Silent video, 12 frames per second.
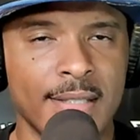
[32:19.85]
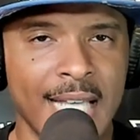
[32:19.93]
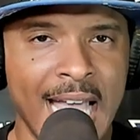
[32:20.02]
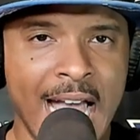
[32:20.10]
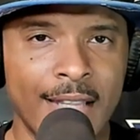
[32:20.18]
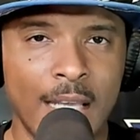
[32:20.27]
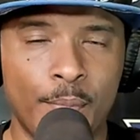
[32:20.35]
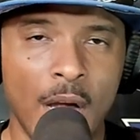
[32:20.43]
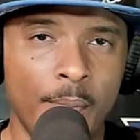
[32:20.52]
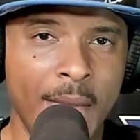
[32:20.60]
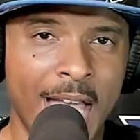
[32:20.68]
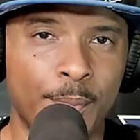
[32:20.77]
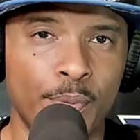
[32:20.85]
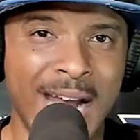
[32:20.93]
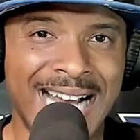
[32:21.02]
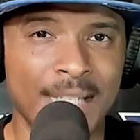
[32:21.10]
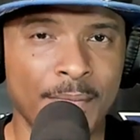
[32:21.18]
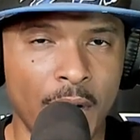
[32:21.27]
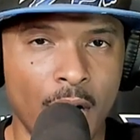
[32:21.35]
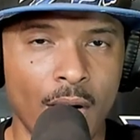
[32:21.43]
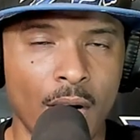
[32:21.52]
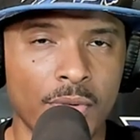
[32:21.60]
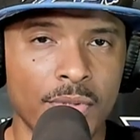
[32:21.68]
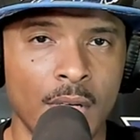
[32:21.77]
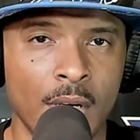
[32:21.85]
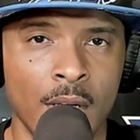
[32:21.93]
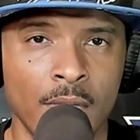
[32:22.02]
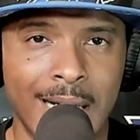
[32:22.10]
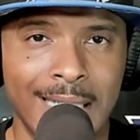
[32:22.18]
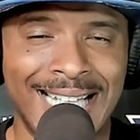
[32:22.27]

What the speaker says: They brought back Braxton Berrios, right?